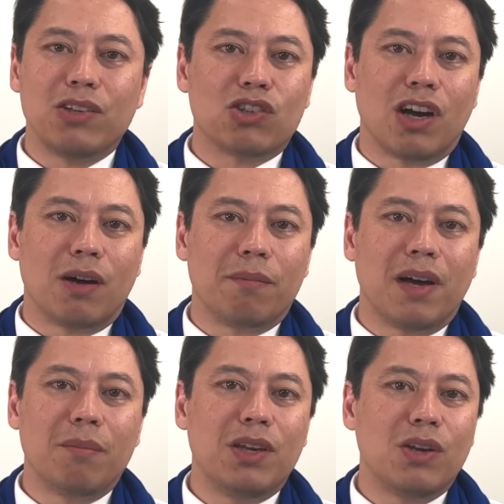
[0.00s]
job.
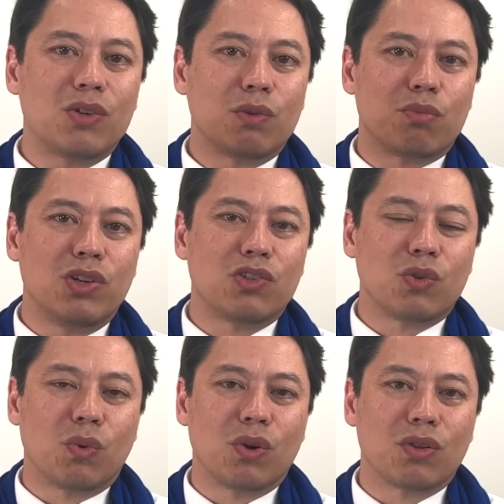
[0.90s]
I'm here to preach the
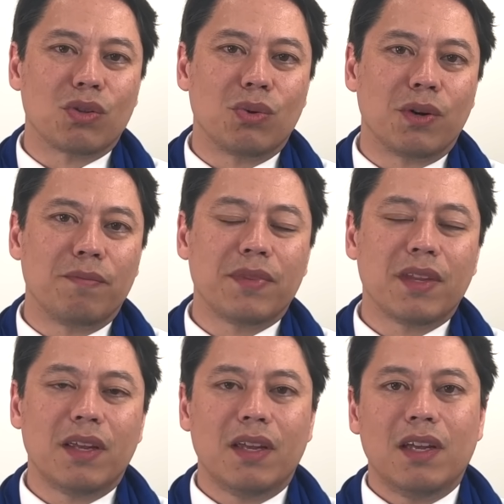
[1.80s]
word of the Lord.
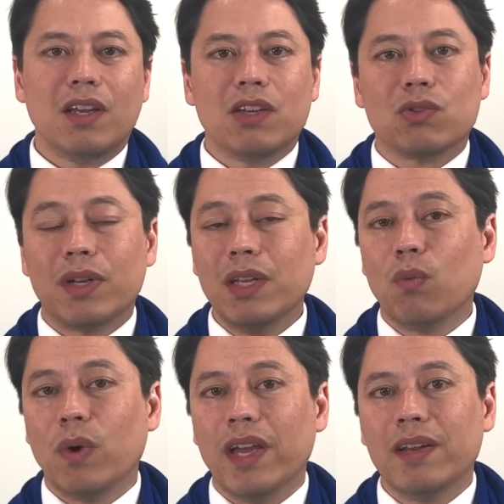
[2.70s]
So I did
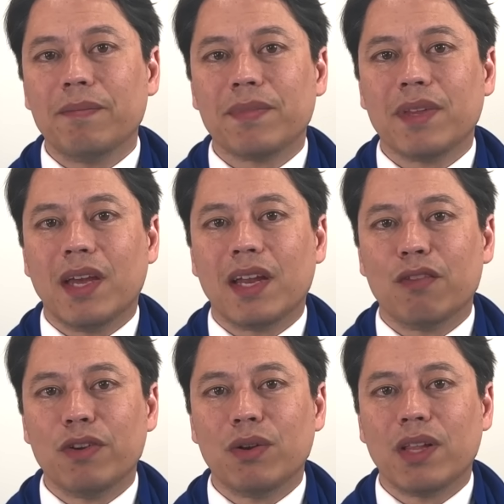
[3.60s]
wait, and I
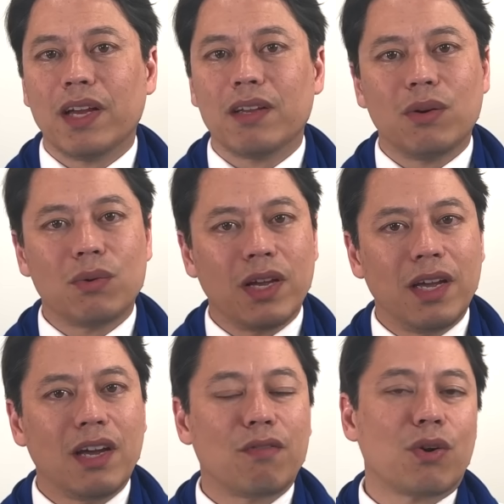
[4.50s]
feel like, okay,
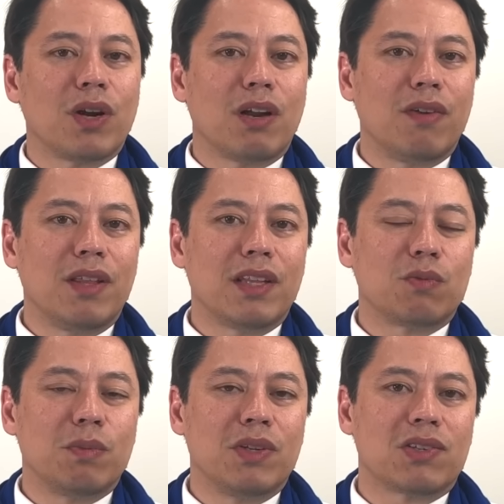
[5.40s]
I've heard everything that's
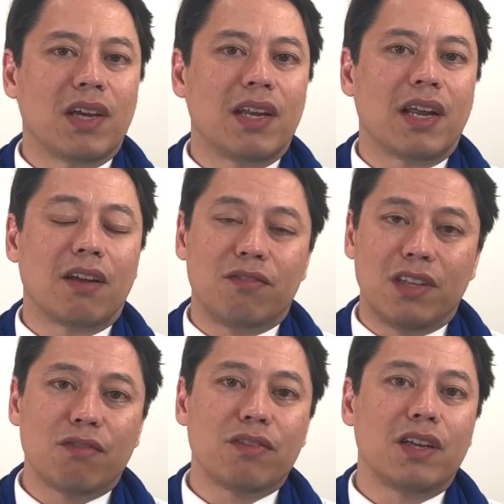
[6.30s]
been said, and I've
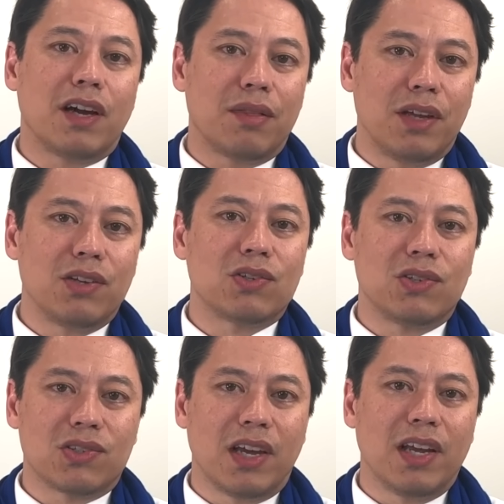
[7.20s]
definitely got things to
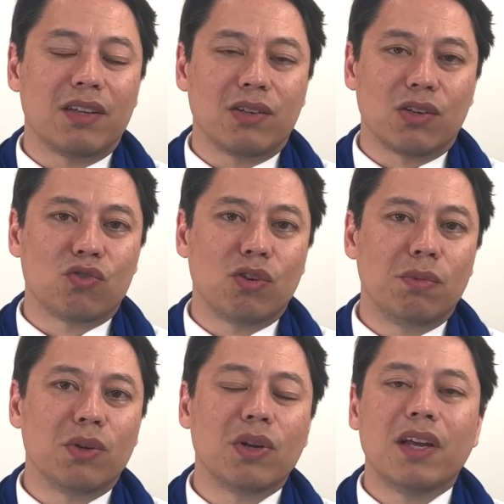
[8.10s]
say and to contribute